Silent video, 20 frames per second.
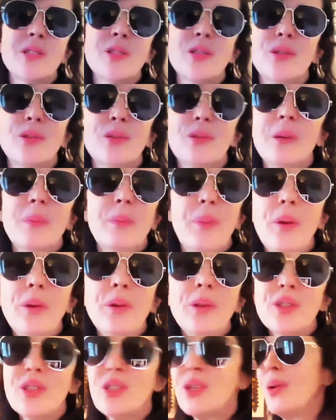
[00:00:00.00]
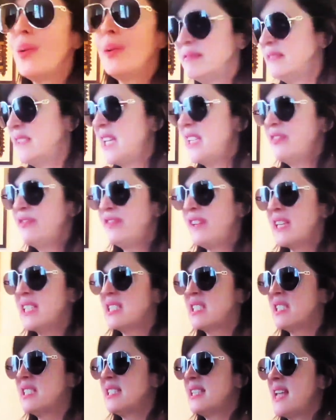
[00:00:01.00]
to do a polo show.
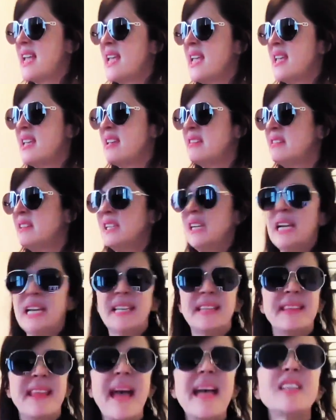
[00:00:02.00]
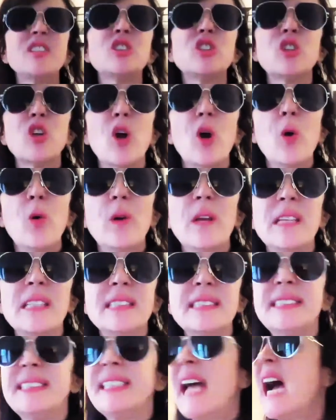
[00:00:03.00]
Netflix is saying that show
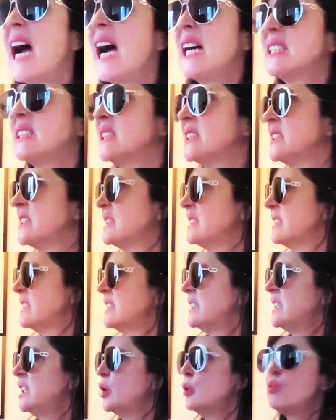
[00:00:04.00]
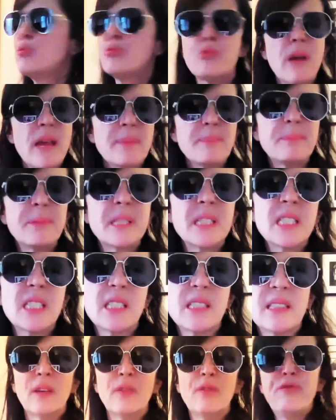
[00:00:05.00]
is not ripped
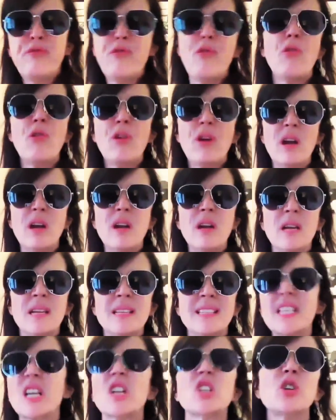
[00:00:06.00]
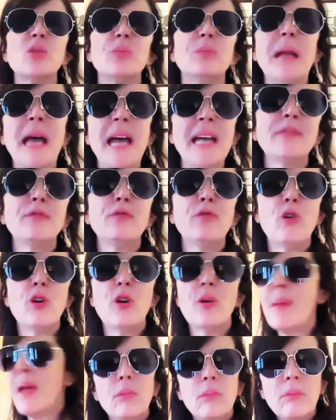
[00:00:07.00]
for such a
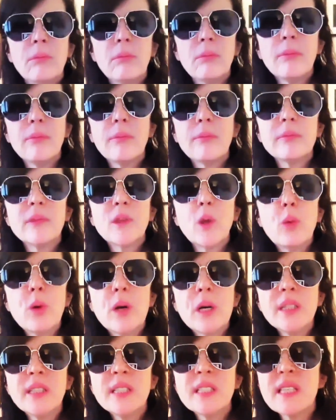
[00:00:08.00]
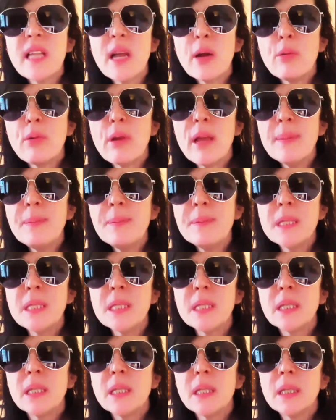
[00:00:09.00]
platform. The word is now ripped.
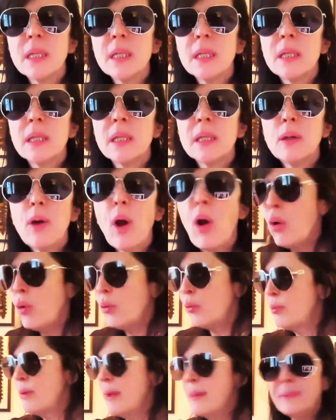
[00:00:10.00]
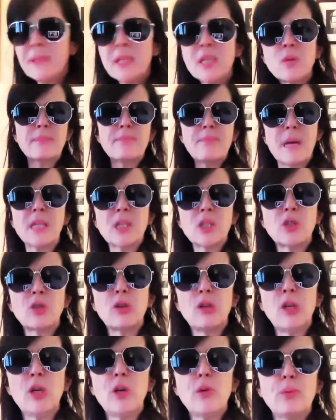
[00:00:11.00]
Oh, ripped is
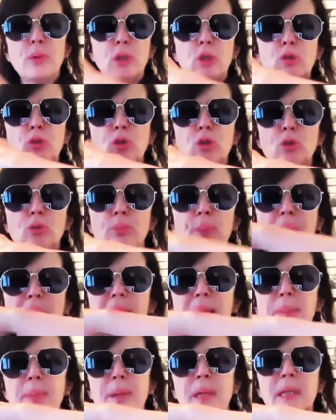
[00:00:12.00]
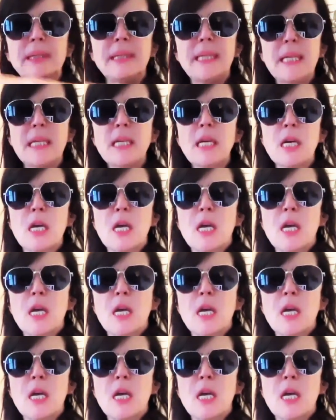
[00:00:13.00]
muscular when you do bodybuilding,